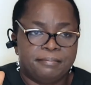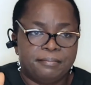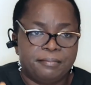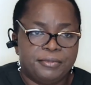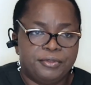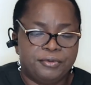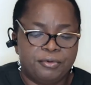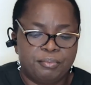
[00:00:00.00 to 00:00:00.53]

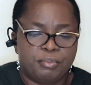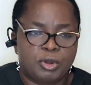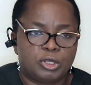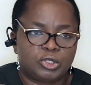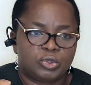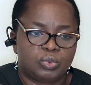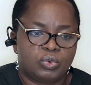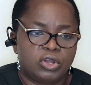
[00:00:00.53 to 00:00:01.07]
You
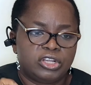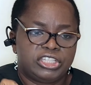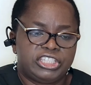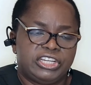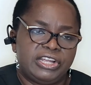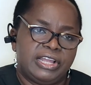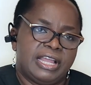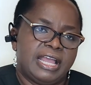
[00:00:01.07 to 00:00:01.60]
must wash
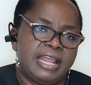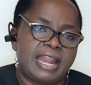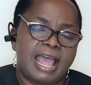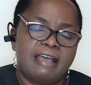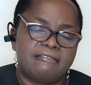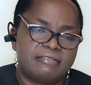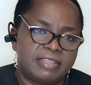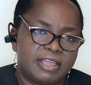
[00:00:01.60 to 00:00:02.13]
your hand
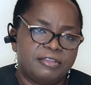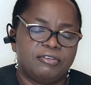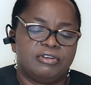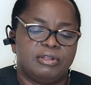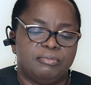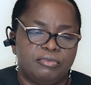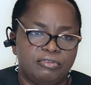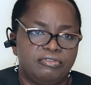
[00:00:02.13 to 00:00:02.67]
after you
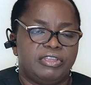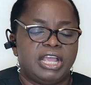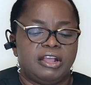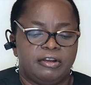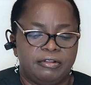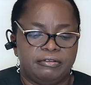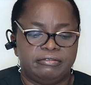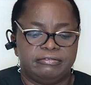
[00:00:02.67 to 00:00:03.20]
remove your glove.